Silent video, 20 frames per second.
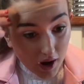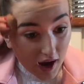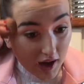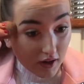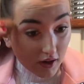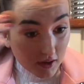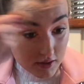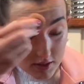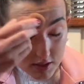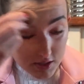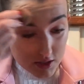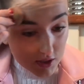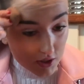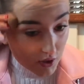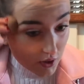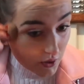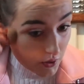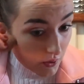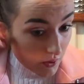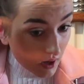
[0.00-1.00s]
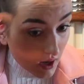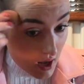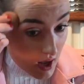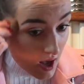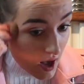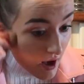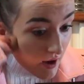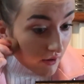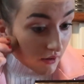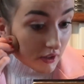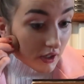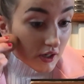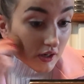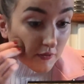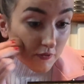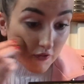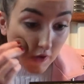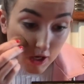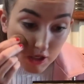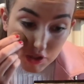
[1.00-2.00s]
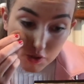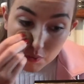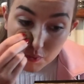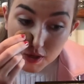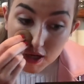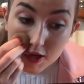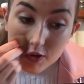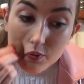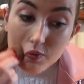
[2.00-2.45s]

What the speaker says: I got to do London Fashion Week,